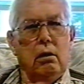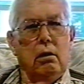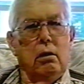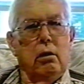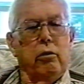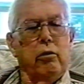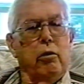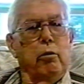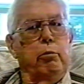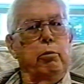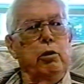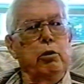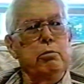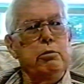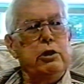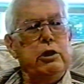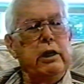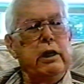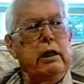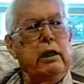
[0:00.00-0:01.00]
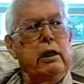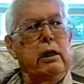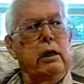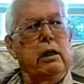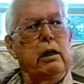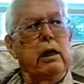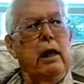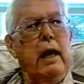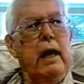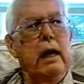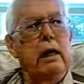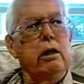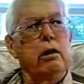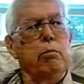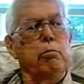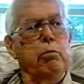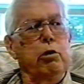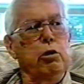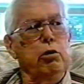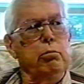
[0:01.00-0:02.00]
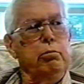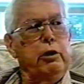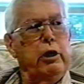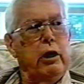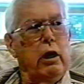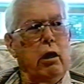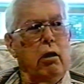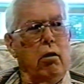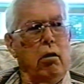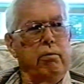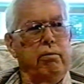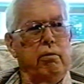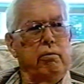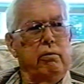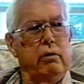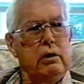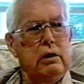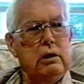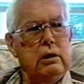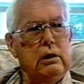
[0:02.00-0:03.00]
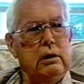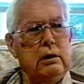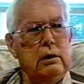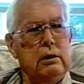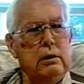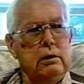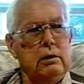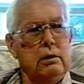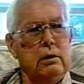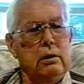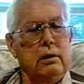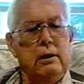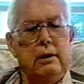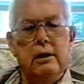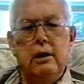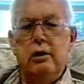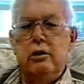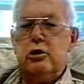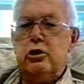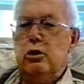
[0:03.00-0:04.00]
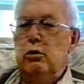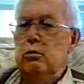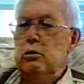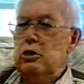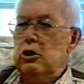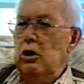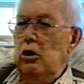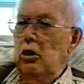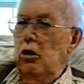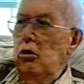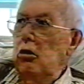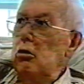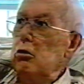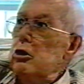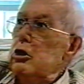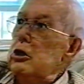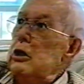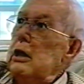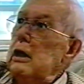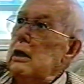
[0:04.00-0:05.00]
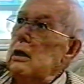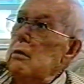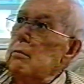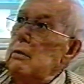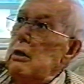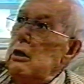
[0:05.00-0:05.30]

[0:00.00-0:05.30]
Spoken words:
The broomstick had the broom cut off of it. So it was a long stick, about